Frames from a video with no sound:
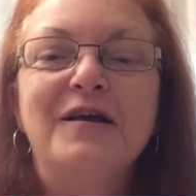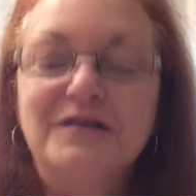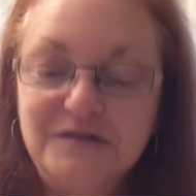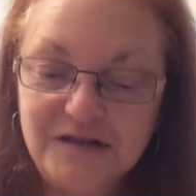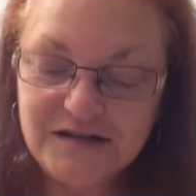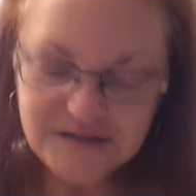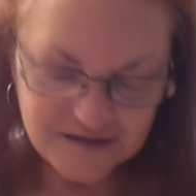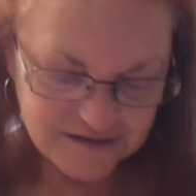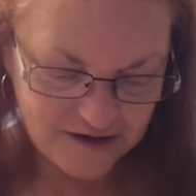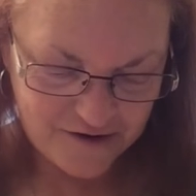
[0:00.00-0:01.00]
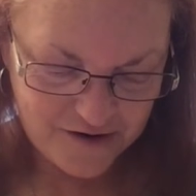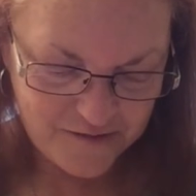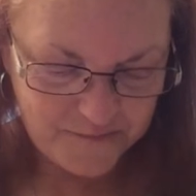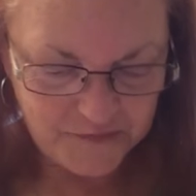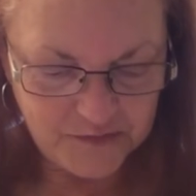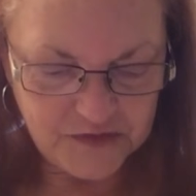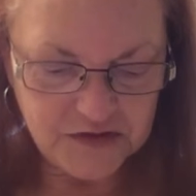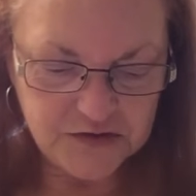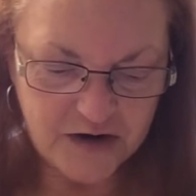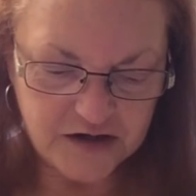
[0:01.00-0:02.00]
So let's get started with the
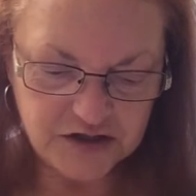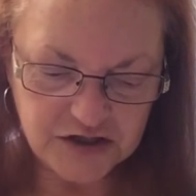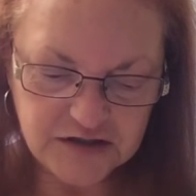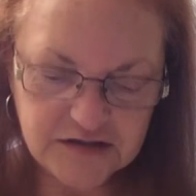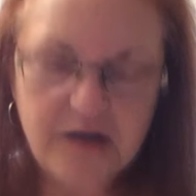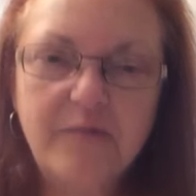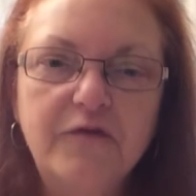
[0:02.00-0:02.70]
directions.